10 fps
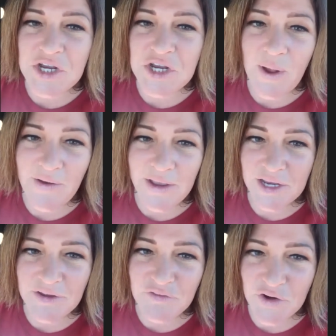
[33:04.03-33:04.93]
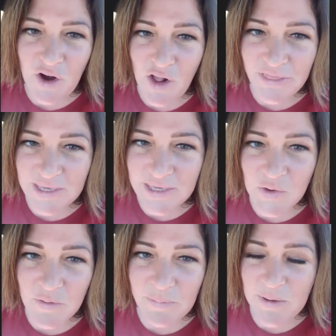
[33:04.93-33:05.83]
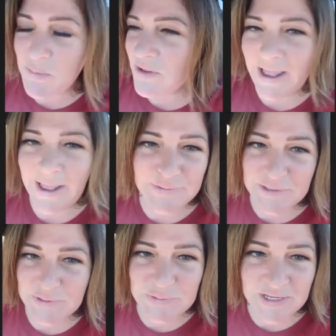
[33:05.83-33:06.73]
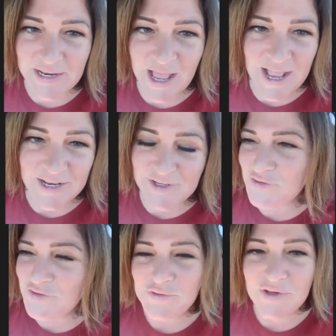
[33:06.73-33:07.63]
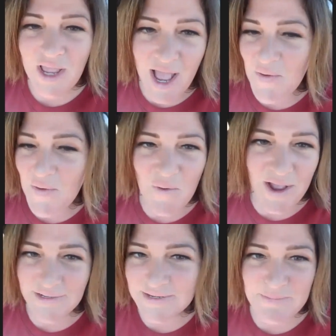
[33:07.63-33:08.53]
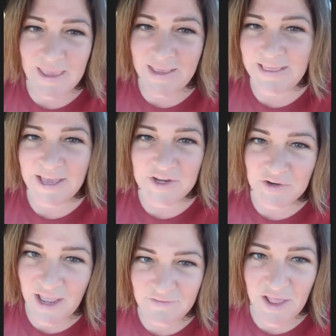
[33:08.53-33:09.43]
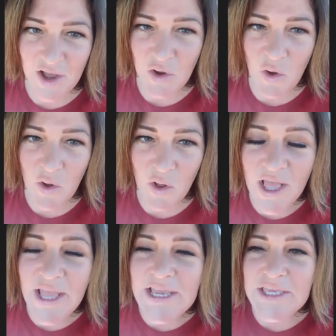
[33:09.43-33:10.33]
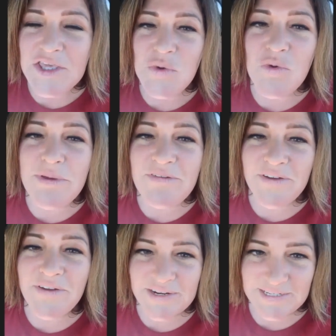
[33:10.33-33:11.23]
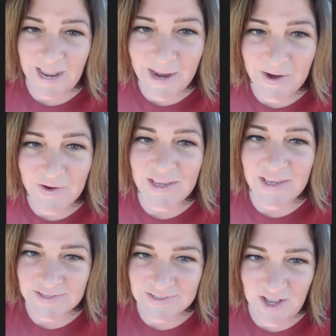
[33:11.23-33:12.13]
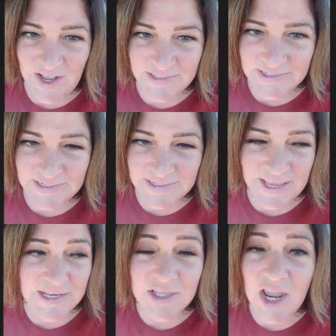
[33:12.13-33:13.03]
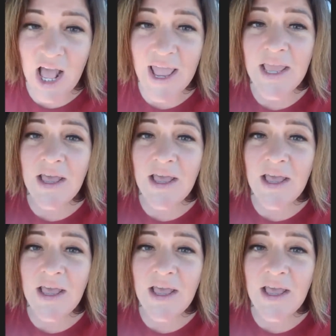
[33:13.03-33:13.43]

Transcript: go out and convert all the Eeyore people? Absolutely not. You do not want to make that your lifelong goal. You will be very tired and exhausted and not